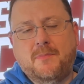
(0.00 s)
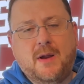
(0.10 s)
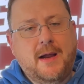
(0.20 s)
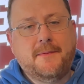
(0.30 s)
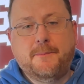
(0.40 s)

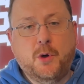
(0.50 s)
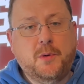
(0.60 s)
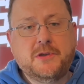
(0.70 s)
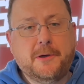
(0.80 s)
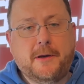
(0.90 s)
Uh,
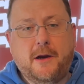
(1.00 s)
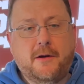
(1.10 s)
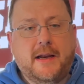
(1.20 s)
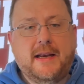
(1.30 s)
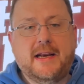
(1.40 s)
Bruins are,
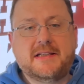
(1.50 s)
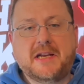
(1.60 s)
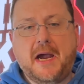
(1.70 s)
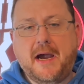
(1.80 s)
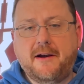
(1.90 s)
are getting a
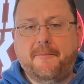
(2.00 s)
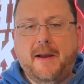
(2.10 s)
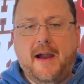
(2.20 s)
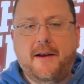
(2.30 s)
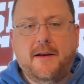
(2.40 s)
ton of
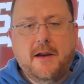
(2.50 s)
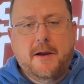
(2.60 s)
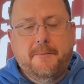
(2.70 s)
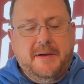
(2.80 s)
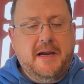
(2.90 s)
bad
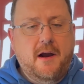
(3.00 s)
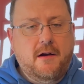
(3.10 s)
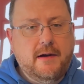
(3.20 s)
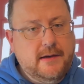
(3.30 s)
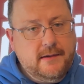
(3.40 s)

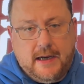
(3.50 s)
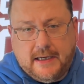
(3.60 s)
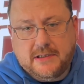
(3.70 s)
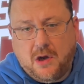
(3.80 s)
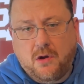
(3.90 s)
PR, and
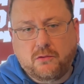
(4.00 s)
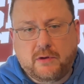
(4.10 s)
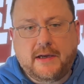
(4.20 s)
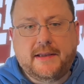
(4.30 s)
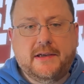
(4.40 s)
it's all
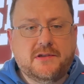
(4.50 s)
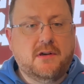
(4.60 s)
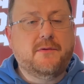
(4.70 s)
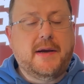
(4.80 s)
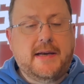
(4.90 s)
rightly
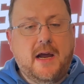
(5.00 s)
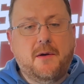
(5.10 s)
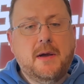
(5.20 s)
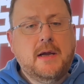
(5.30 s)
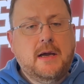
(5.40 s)
deserved right now.